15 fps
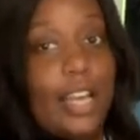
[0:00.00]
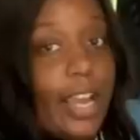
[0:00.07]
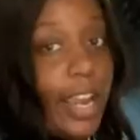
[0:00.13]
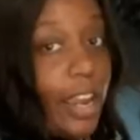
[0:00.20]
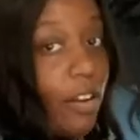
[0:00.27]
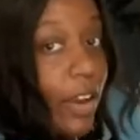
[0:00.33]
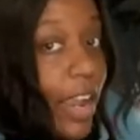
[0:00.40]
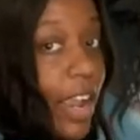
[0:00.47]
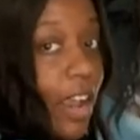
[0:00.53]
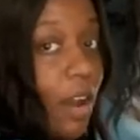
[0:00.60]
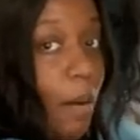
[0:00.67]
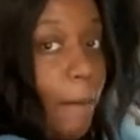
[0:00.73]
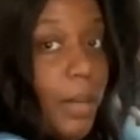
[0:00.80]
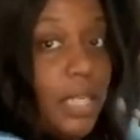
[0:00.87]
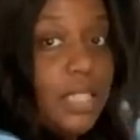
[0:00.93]

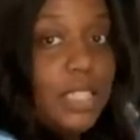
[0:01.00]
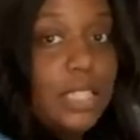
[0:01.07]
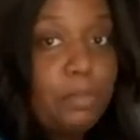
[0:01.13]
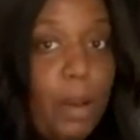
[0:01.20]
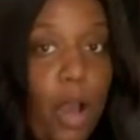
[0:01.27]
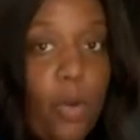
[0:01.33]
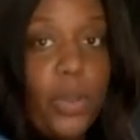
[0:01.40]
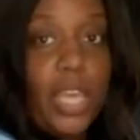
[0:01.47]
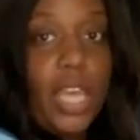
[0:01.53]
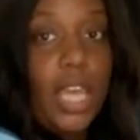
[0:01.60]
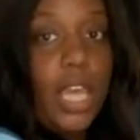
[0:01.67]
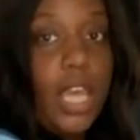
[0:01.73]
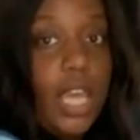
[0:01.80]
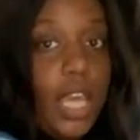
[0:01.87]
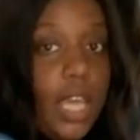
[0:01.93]
Ow, buns is
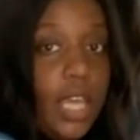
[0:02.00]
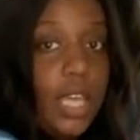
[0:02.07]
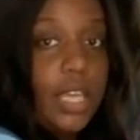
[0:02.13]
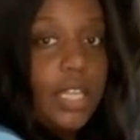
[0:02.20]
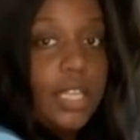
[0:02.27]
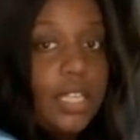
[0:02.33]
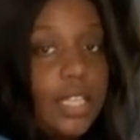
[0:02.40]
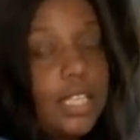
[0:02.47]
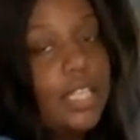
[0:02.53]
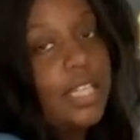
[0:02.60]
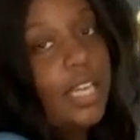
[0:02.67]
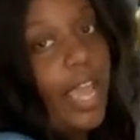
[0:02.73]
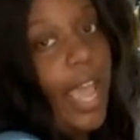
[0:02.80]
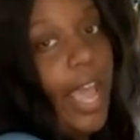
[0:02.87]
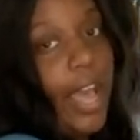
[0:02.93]
poking.
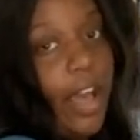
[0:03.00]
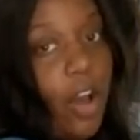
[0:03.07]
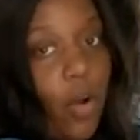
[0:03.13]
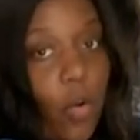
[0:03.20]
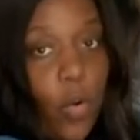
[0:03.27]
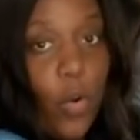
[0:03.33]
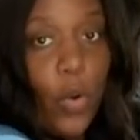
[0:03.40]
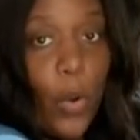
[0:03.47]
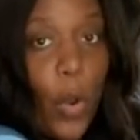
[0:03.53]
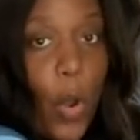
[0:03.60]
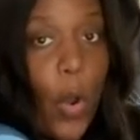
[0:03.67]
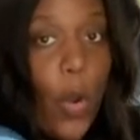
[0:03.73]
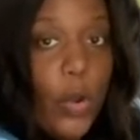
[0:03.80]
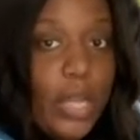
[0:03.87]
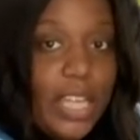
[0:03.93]
Yeah.
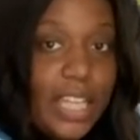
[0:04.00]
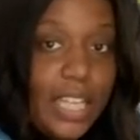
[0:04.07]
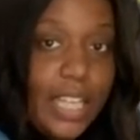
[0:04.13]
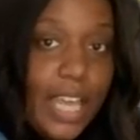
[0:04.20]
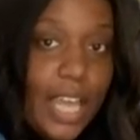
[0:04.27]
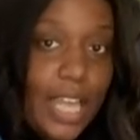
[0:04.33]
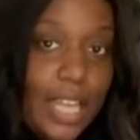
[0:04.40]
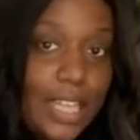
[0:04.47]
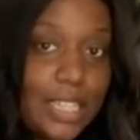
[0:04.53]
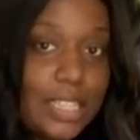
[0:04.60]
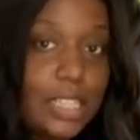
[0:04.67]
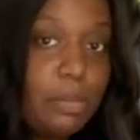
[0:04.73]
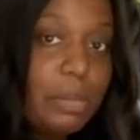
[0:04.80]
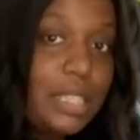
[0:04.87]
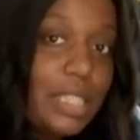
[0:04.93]
Yeah,
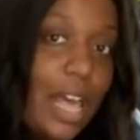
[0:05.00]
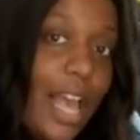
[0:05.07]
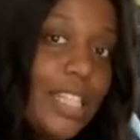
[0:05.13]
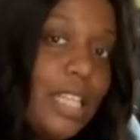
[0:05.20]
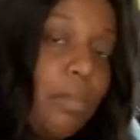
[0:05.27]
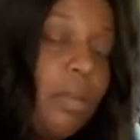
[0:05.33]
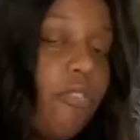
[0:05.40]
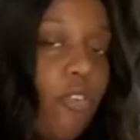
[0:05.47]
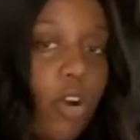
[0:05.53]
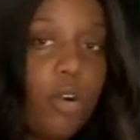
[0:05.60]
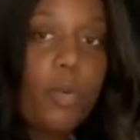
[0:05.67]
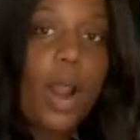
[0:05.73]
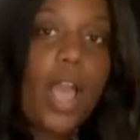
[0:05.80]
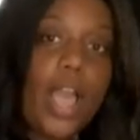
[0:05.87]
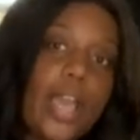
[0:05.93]
slip and slide, take me for a
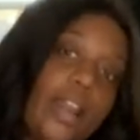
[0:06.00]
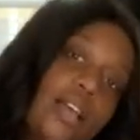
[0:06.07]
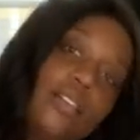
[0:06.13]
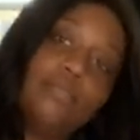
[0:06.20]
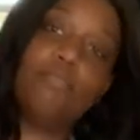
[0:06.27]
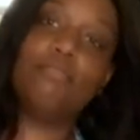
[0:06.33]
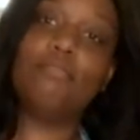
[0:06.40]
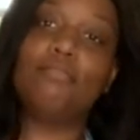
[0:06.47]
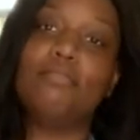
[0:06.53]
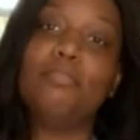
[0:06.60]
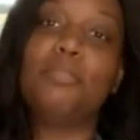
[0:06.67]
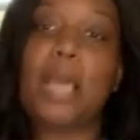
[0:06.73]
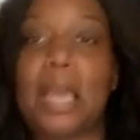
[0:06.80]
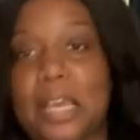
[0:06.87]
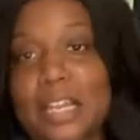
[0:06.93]
ride.
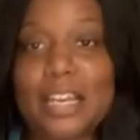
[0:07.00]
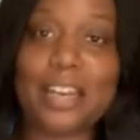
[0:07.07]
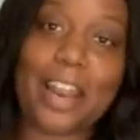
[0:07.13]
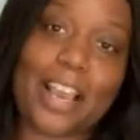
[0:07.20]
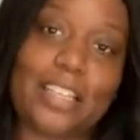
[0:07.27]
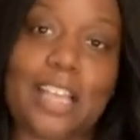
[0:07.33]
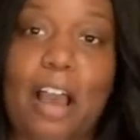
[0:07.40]
Next